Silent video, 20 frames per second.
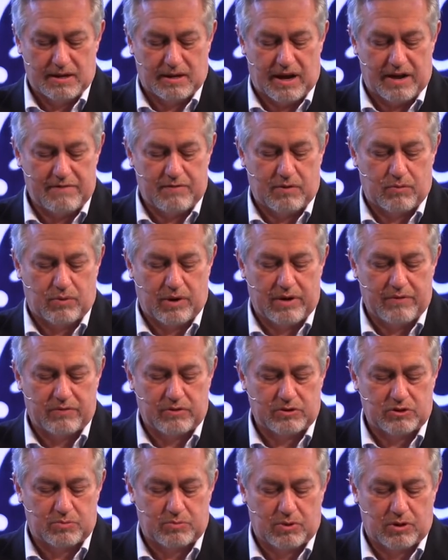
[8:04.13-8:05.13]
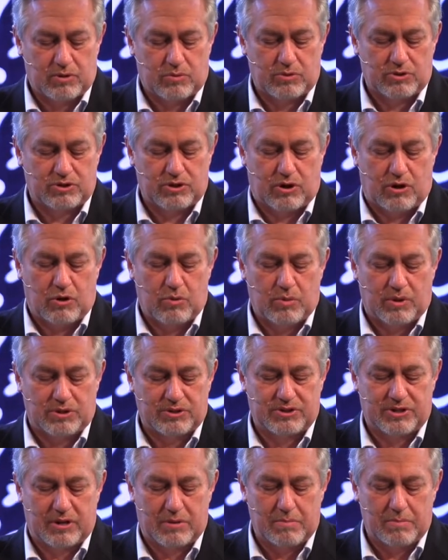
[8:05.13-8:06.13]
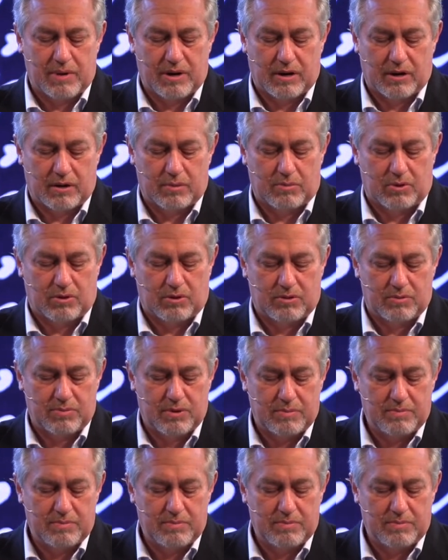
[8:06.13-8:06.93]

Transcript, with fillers: Life at Ravensbrück was almost unbearable,